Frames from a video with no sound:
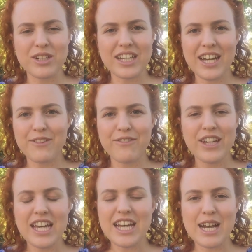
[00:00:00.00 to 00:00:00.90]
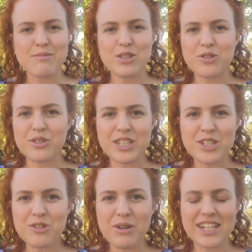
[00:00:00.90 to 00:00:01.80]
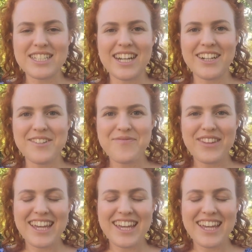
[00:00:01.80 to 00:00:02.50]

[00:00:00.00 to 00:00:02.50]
What kind of um, story do you want to tell?